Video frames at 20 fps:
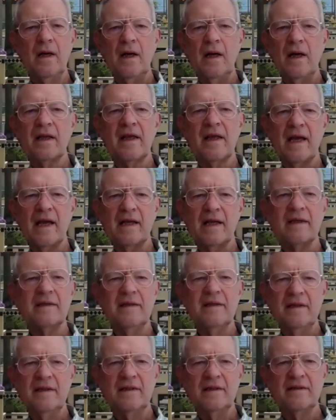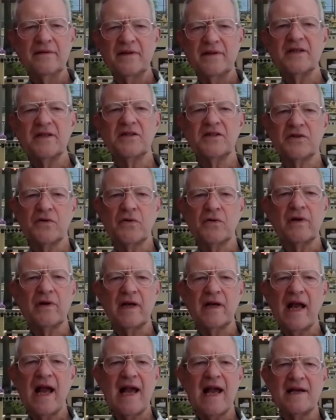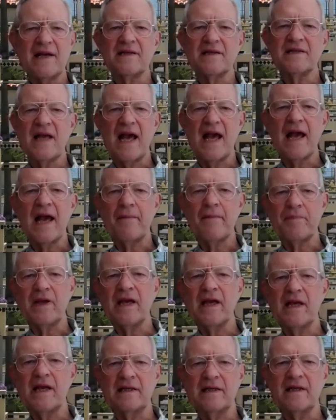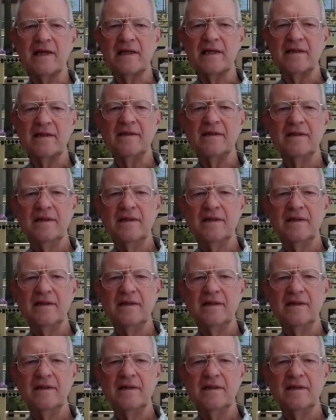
Again, this story has a happy ending.